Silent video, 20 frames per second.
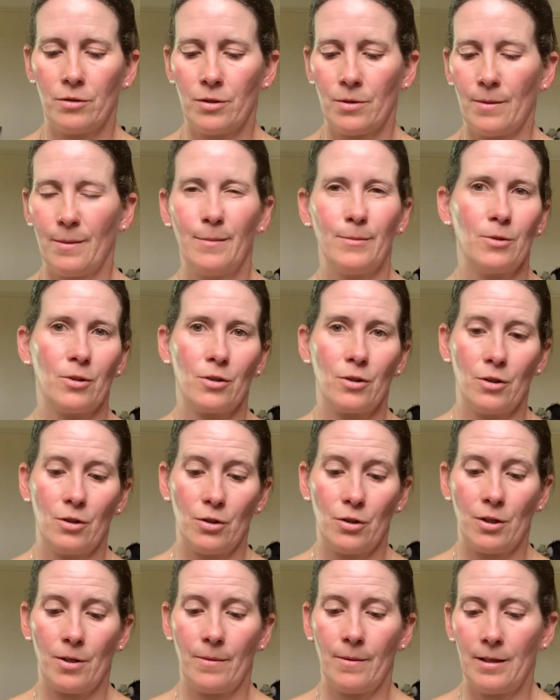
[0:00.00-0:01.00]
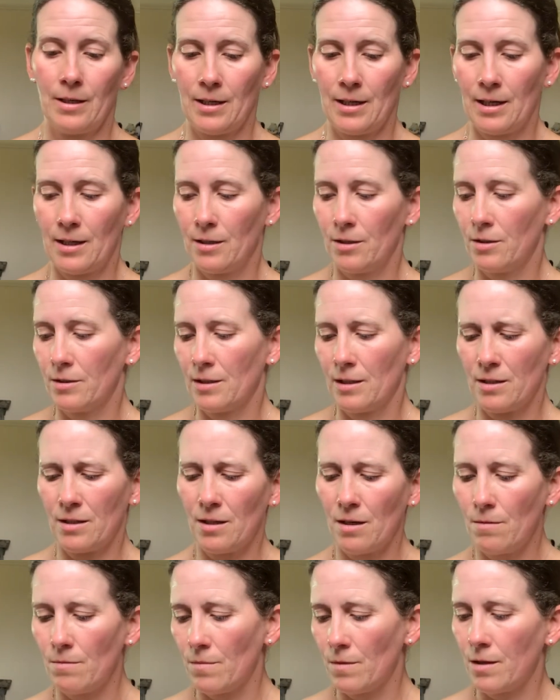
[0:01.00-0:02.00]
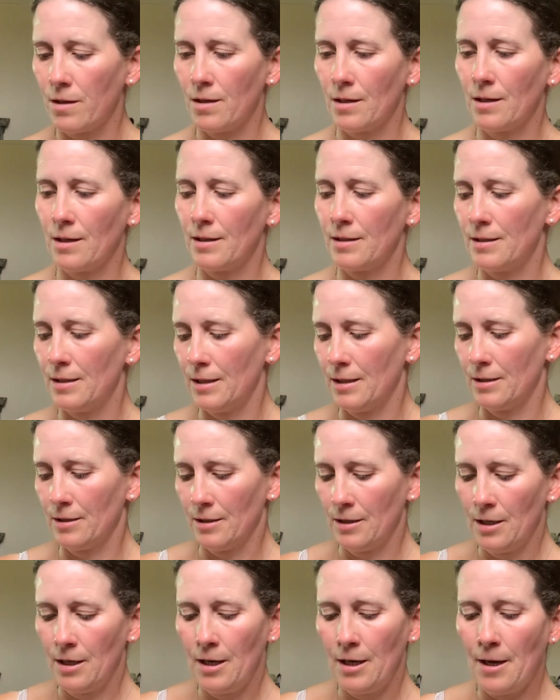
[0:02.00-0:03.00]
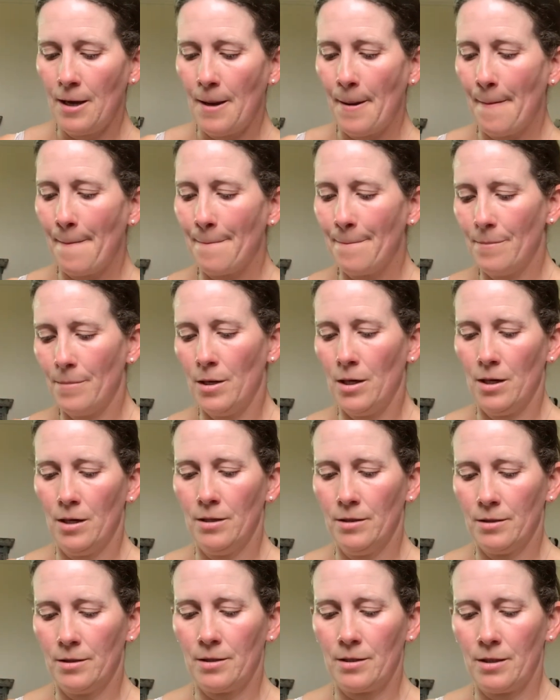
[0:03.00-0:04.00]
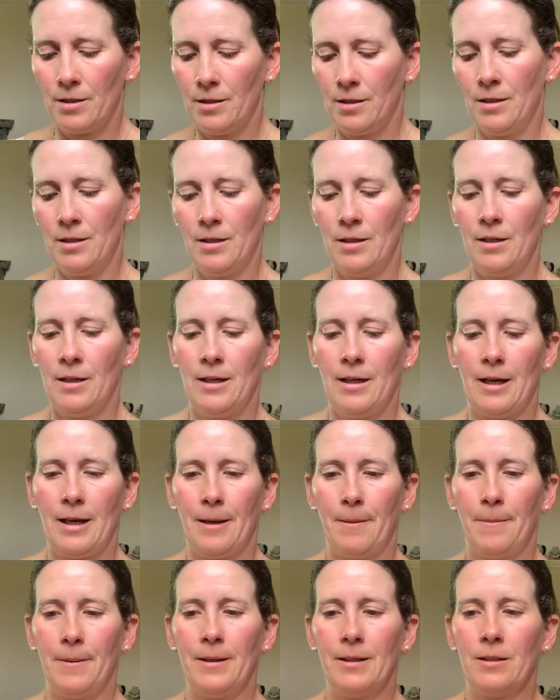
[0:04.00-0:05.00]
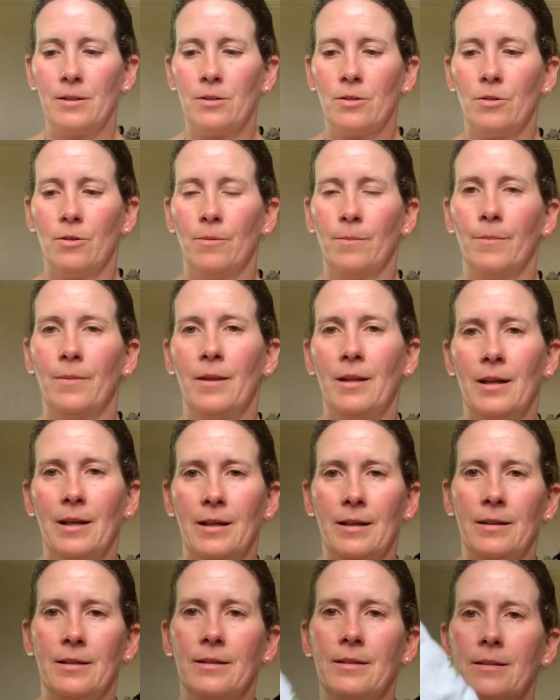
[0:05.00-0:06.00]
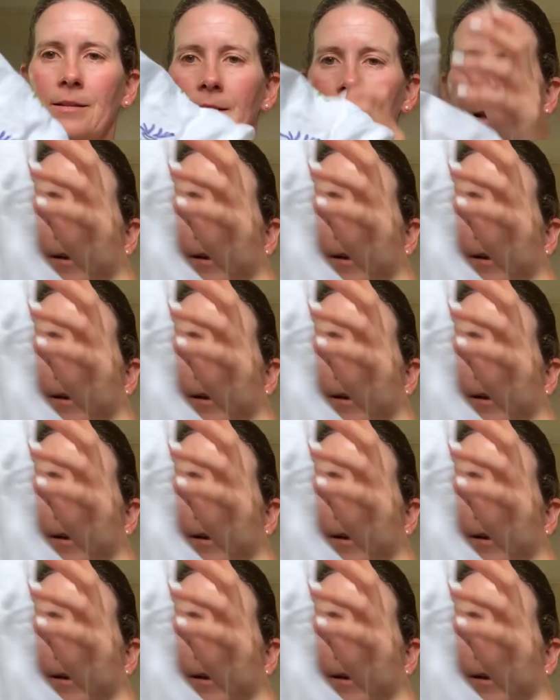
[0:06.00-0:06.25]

so I'm just going to show it again because I don't think I did. But I picked up this.